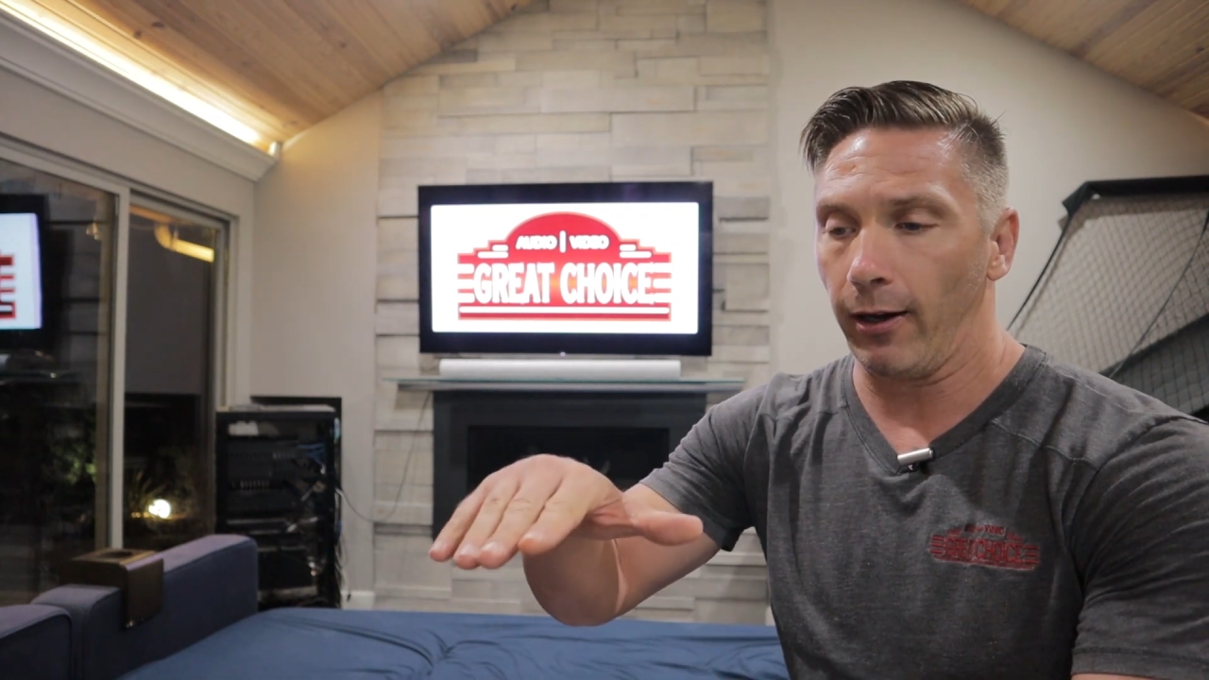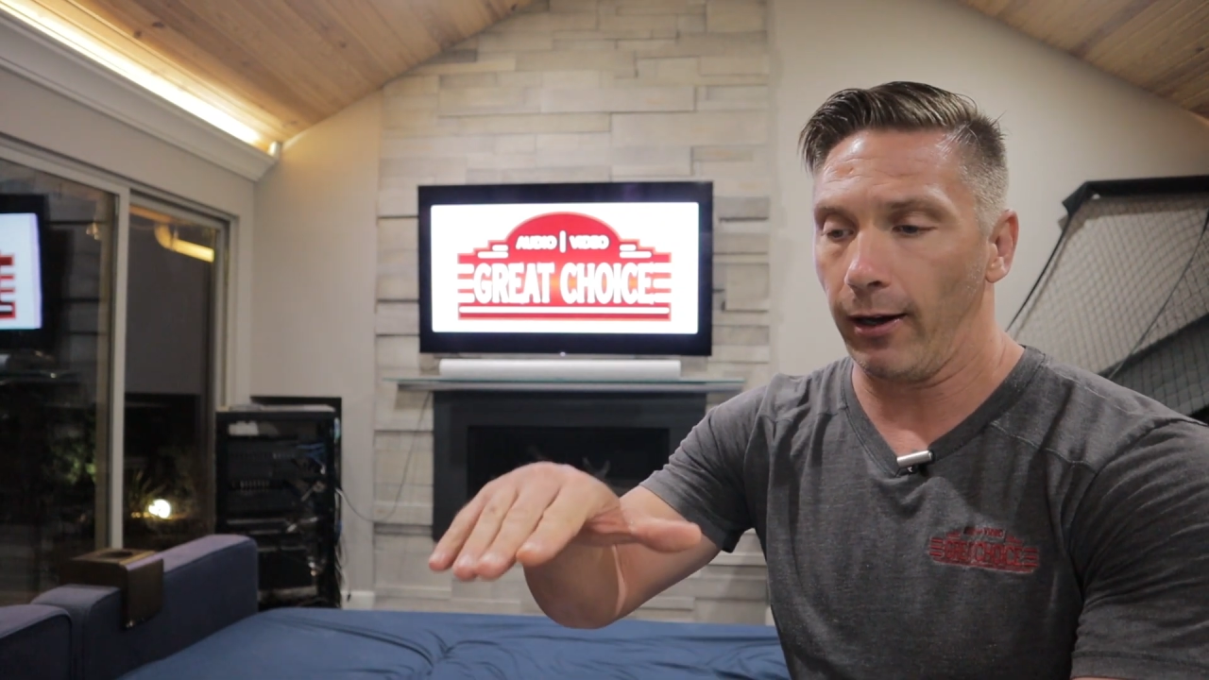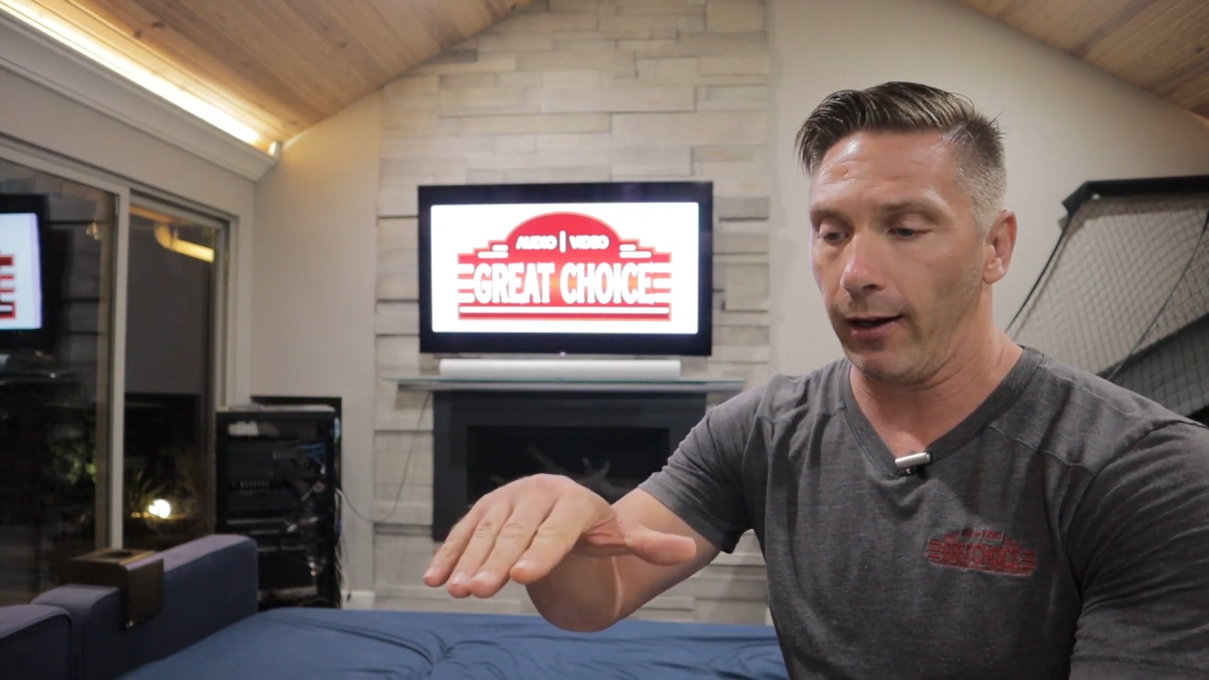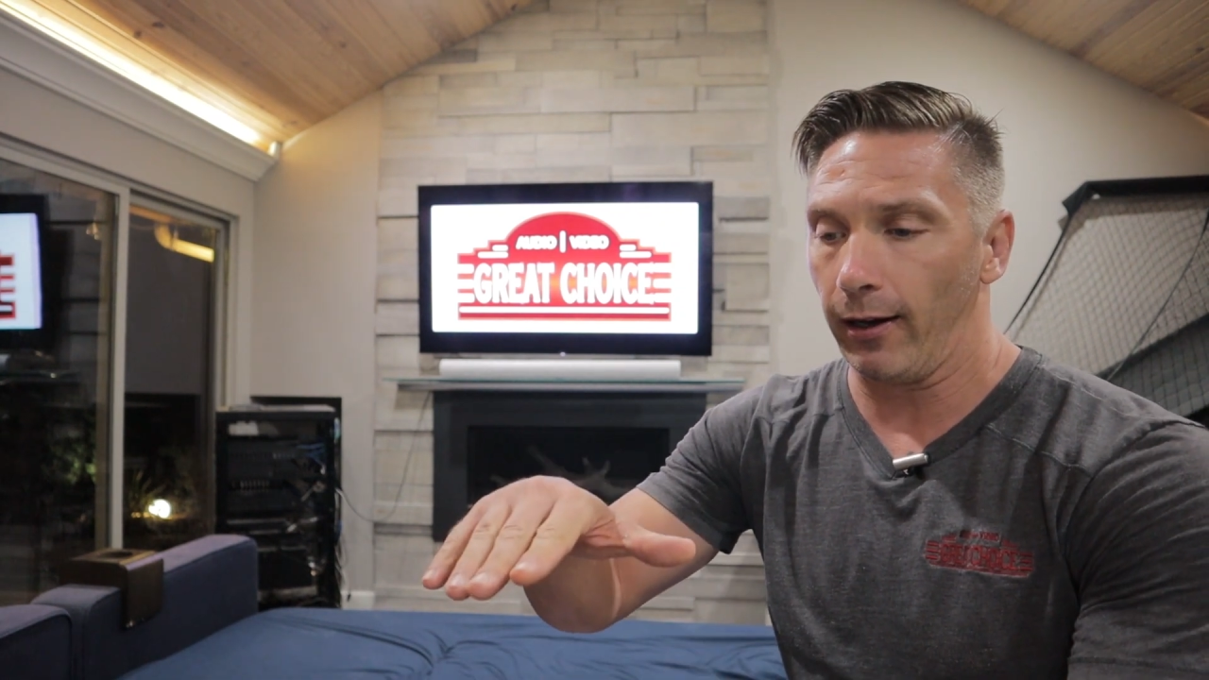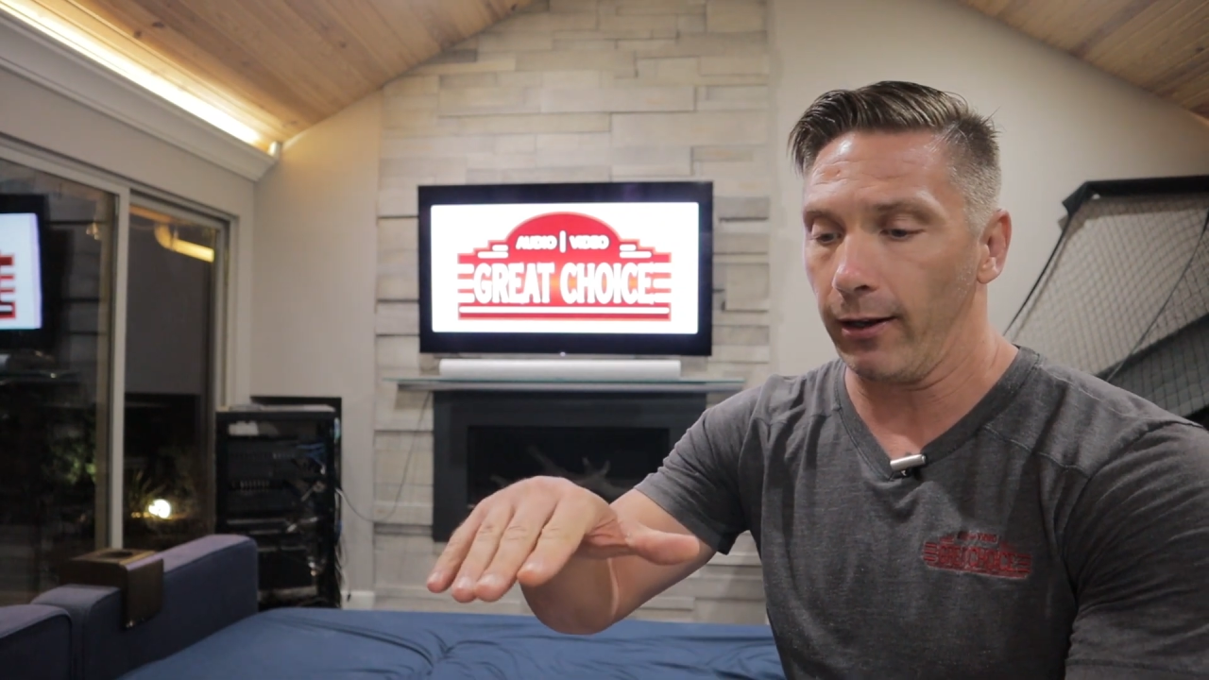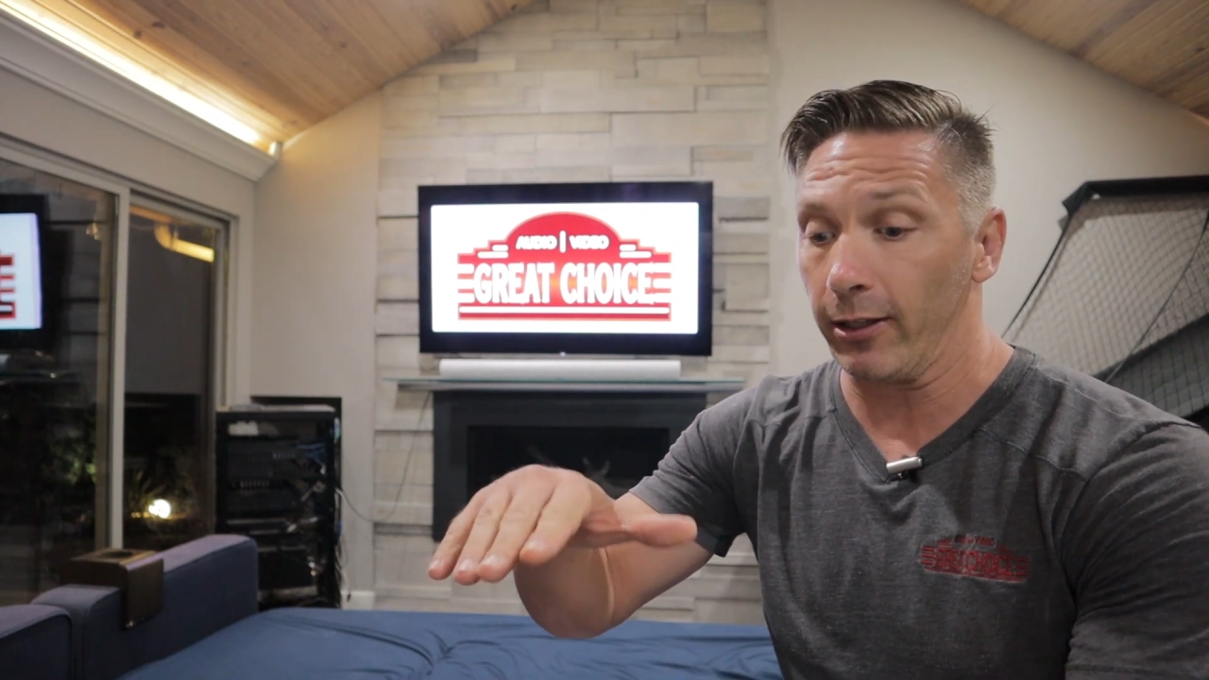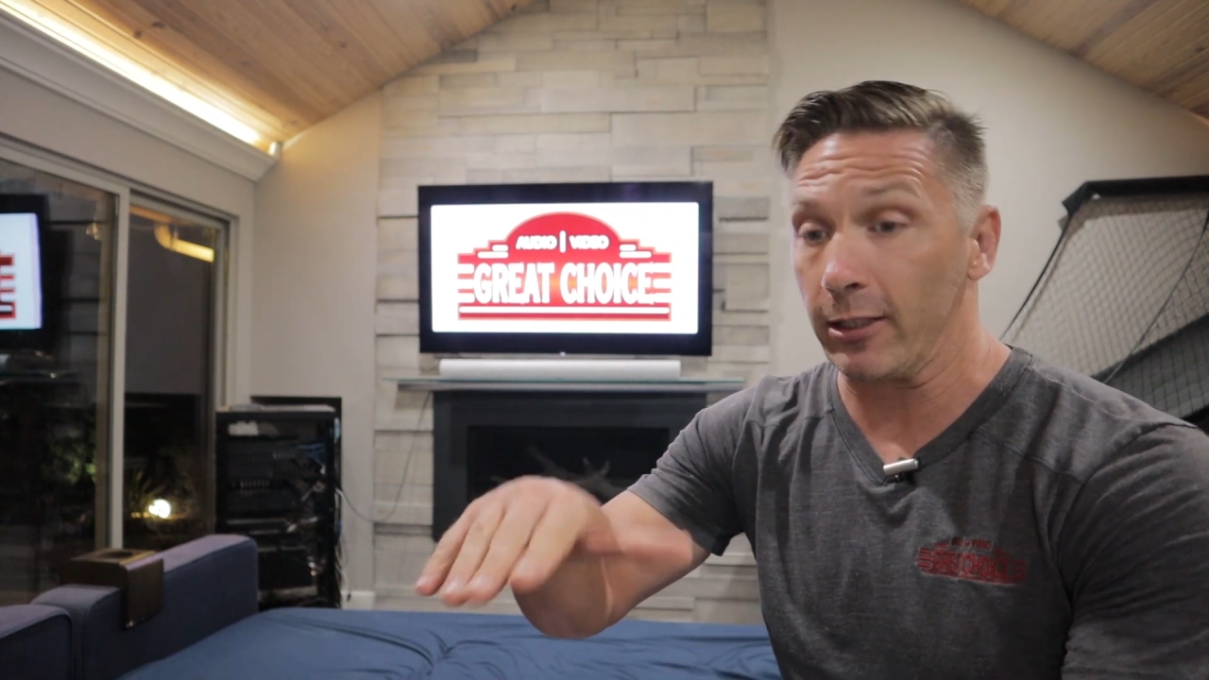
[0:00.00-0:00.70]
the